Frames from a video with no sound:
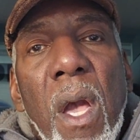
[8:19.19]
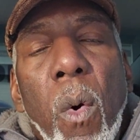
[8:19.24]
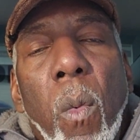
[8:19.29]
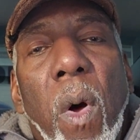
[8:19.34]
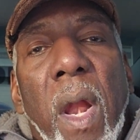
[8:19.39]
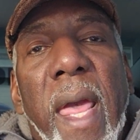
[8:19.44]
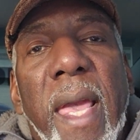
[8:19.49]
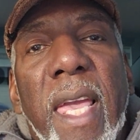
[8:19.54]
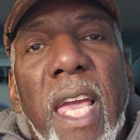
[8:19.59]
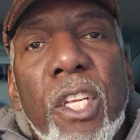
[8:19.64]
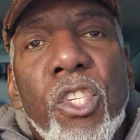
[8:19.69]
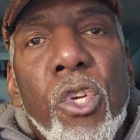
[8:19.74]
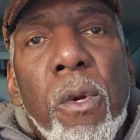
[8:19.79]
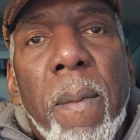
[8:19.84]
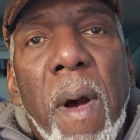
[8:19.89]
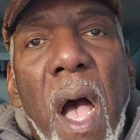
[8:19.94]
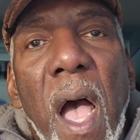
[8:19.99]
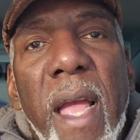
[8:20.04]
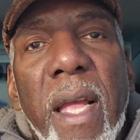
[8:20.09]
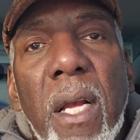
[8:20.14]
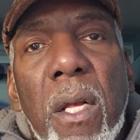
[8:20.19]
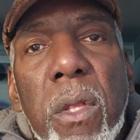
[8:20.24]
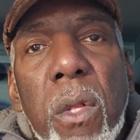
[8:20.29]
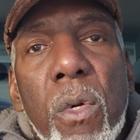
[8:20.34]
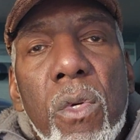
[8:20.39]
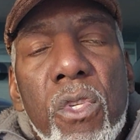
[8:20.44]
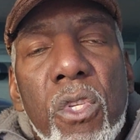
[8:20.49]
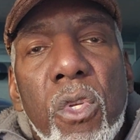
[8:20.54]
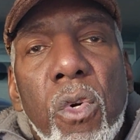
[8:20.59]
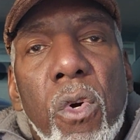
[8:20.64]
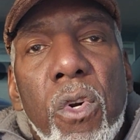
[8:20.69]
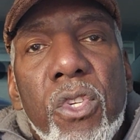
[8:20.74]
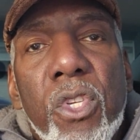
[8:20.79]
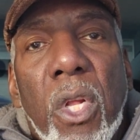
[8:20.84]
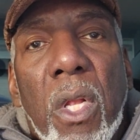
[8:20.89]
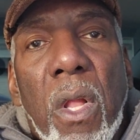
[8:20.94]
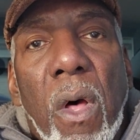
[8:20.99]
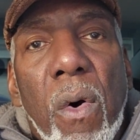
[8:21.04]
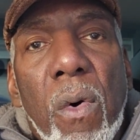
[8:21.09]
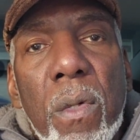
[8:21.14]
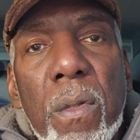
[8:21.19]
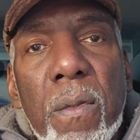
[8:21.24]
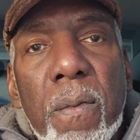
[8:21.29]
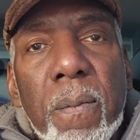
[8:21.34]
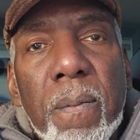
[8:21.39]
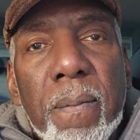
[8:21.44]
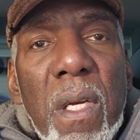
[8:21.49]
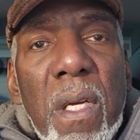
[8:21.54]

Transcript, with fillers: When I get you behind closed doors alone